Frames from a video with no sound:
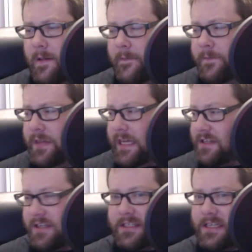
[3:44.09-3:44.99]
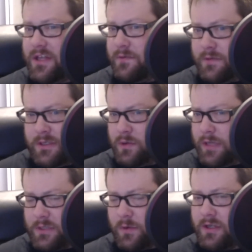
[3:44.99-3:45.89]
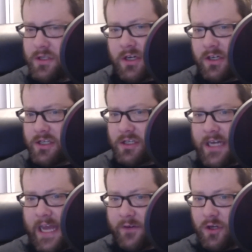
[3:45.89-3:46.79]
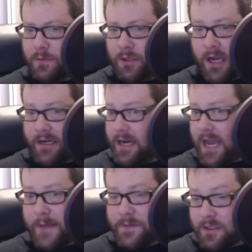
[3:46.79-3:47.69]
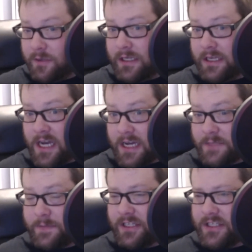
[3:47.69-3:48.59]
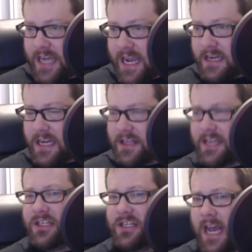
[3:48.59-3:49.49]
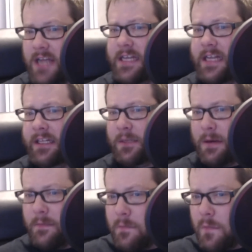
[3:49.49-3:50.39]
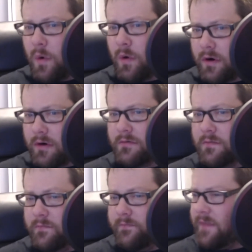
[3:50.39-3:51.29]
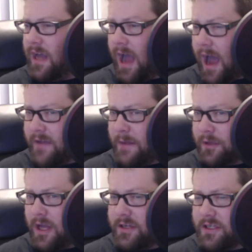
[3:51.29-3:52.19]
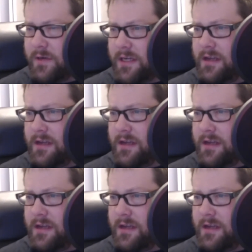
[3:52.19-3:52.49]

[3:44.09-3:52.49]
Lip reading: That's not to say that Swan Song does not have a good plot. It absolutely does. But The Stand, I think, just has that little bit more of a plot to it.